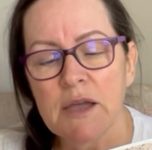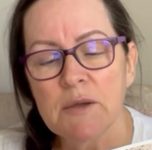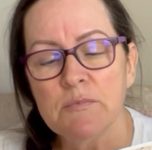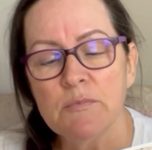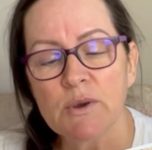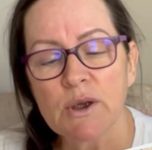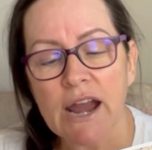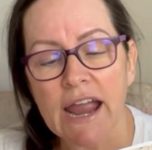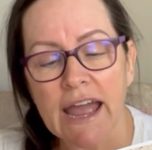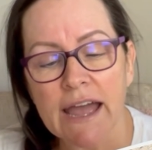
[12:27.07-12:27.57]

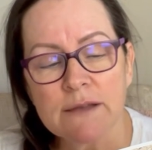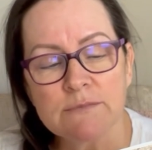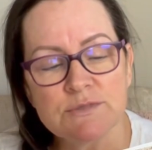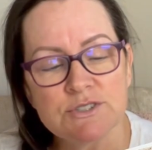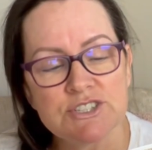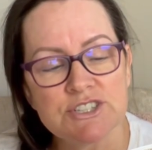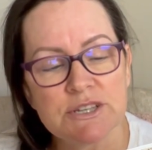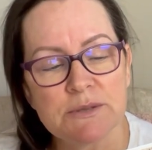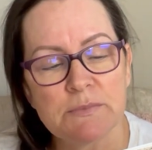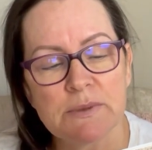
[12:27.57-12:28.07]
Perhaps
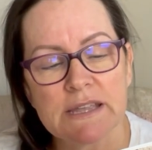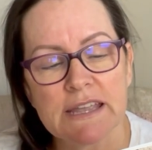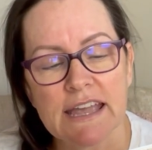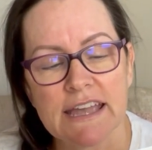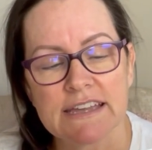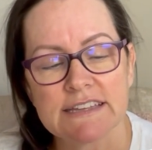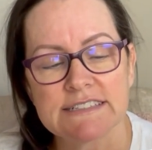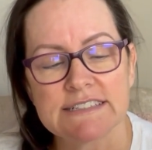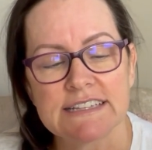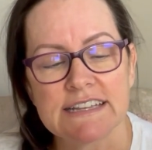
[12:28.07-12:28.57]
she
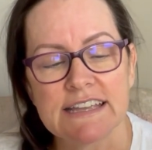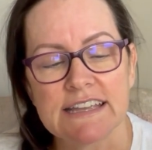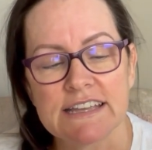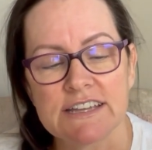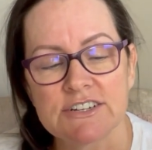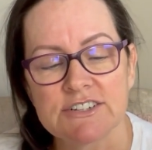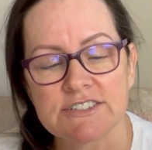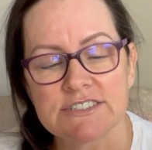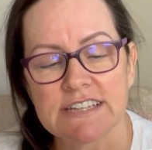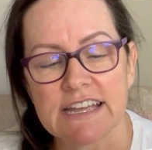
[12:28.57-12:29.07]
began to
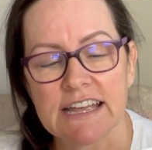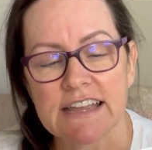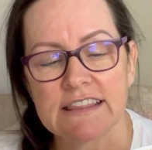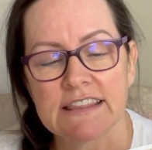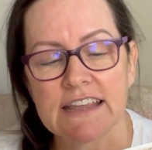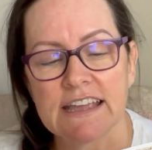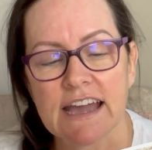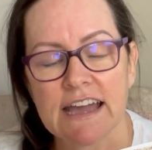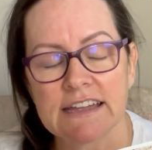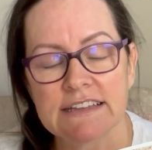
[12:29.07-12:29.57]
entertain
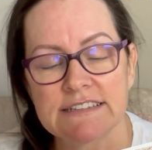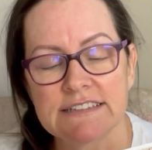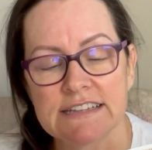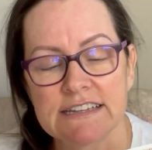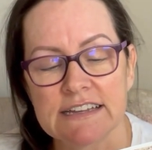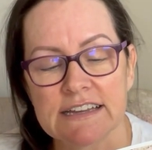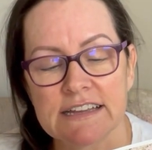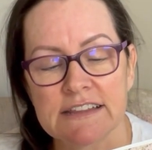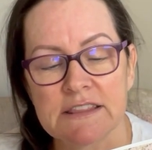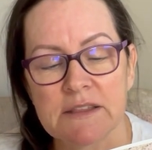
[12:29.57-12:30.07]
the
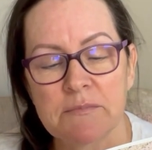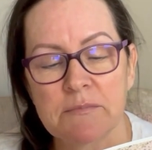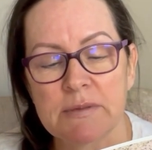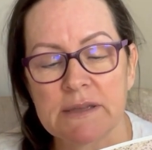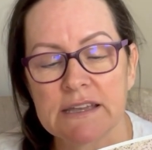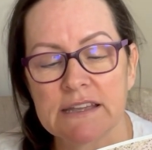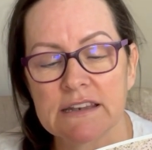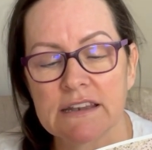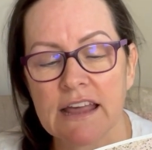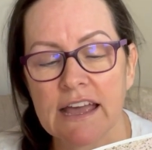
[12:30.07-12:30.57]
idea that
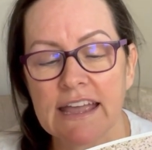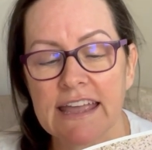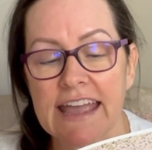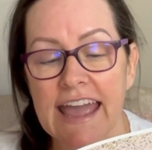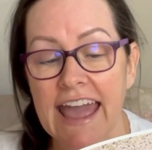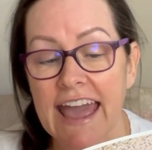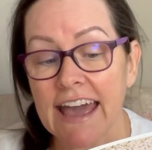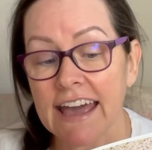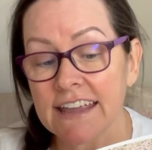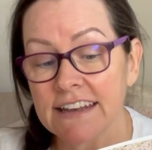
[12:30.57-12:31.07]
being like
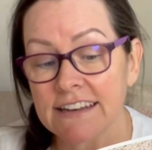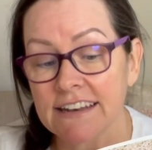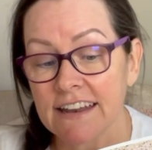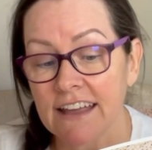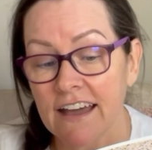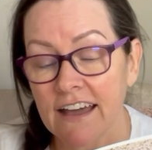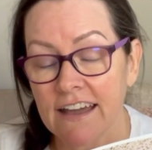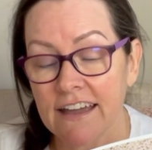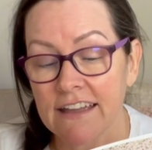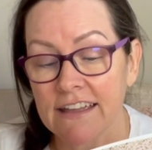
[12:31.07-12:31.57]

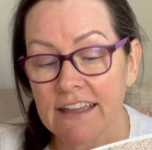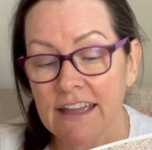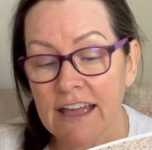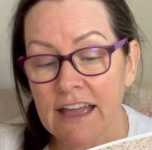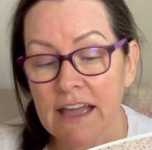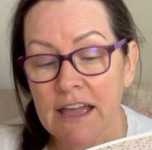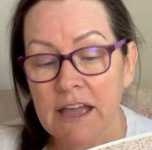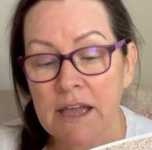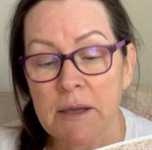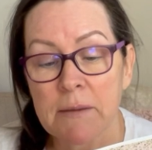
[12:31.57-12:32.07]
Adonai
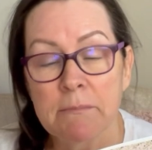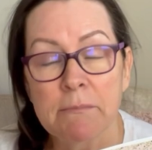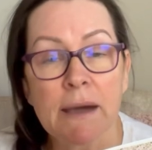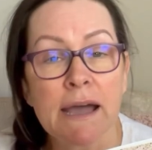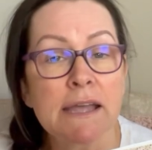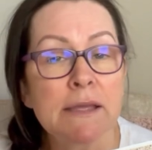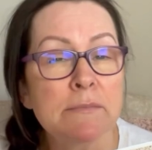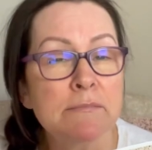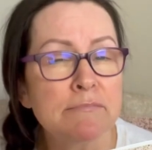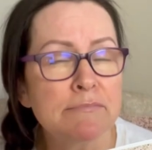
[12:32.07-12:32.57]

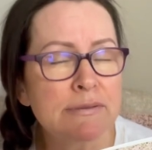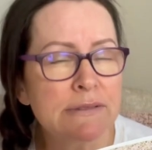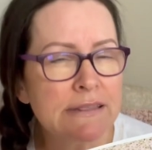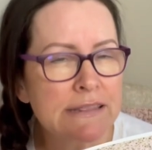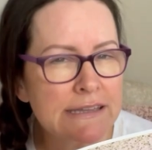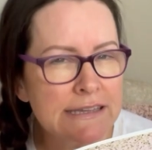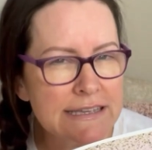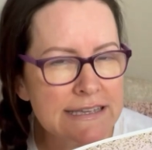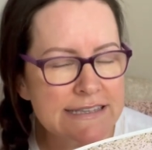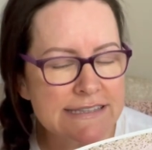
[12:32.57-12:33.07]
might
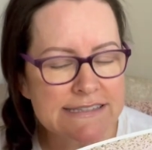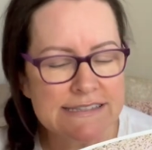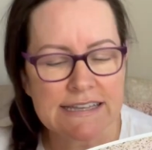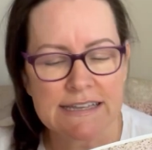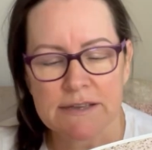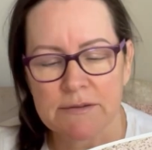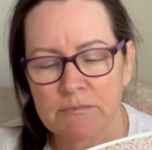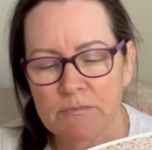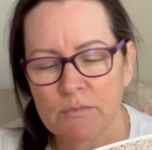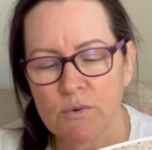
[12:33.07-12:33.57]
please
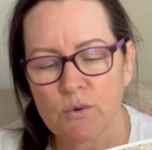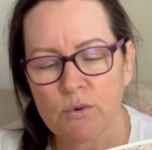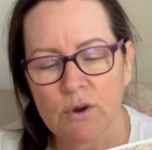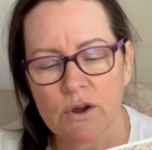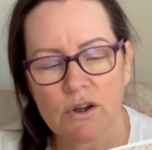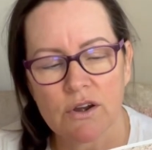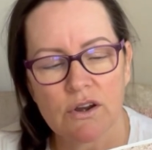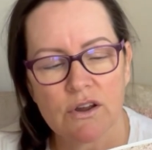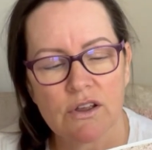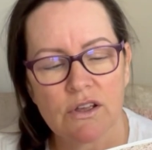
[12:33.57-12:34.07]
him
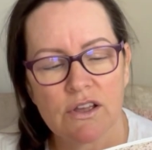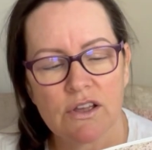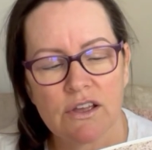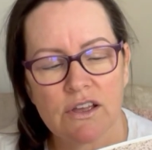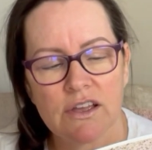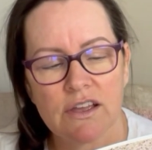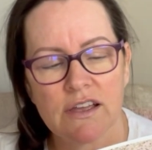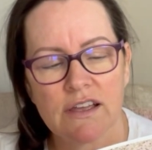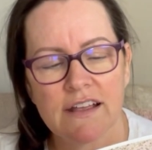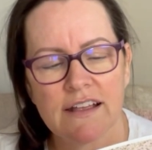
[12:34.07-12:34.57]
more
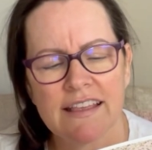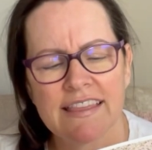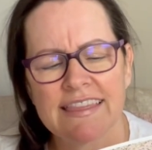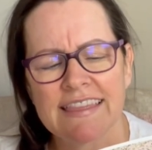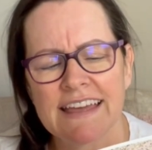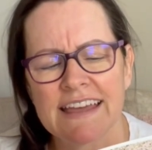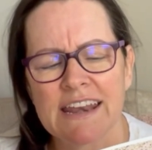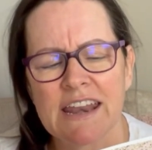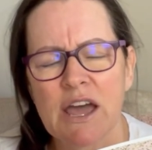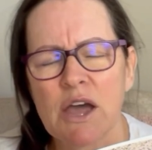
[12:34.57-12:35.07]

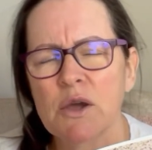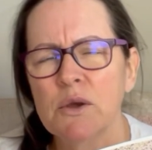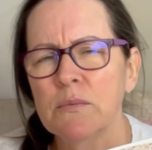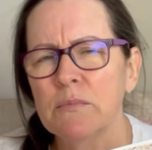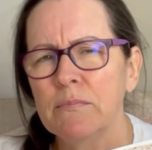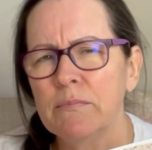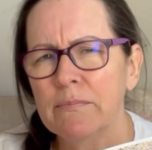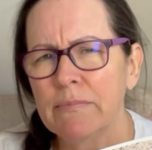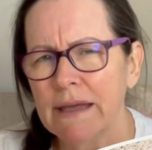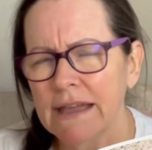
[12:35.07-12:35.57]
than
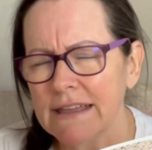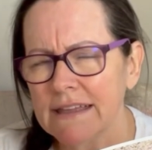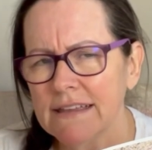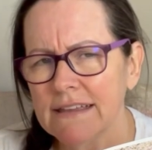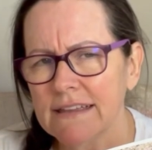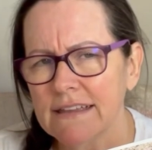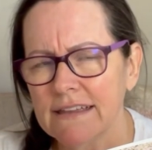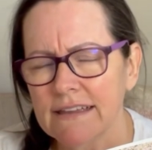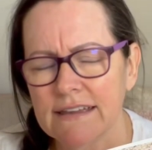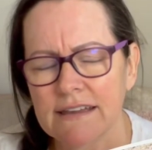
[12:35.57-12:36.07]

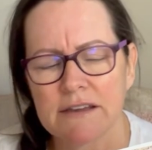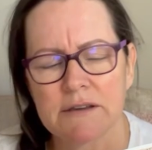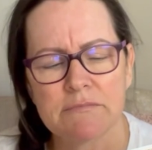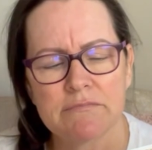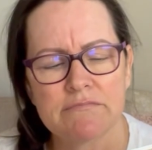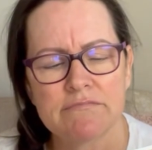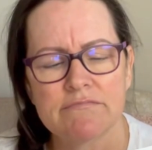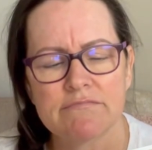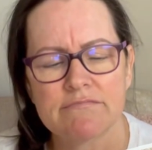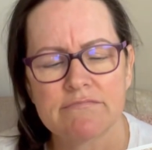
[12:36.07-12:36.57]
obeying him.